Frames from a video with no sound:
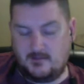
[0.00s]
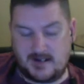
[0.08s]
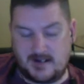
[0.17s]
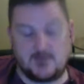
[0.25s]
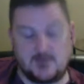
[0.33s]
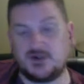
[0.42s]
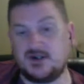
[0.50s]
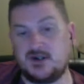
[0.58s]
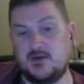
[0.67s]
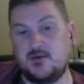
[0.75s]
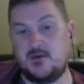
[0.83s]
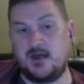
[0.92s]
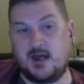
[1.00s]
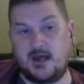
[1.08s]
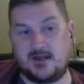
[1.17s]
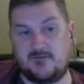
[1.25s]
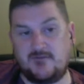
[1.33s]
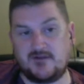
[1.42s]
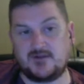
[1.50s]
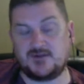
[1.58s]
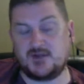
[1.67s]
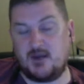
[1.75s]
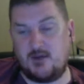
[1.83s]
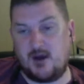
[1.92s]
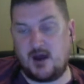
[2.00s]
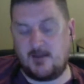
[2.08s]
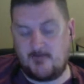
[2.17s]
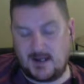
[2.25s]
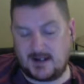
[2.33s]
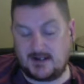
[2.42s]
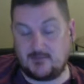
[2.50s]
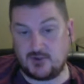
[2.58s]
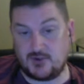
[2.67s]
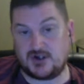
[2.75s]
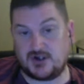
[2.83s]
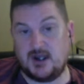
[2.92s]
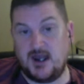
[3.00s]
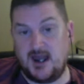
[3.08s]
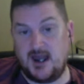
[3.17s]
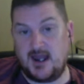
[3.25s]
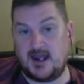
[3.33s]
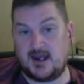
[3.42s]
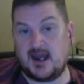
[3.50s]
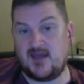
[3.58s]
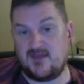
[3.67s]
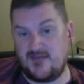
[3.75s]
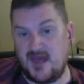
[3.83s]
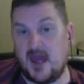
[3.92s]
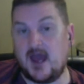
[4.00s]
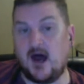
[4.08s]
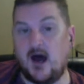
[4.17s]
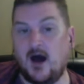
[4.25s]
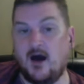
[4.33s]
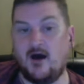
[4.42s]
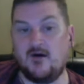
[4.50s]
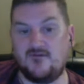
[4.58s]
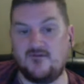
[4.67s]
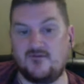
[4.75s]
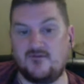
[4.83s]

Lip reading: Matip was still her defence was so high. Matip was in their half,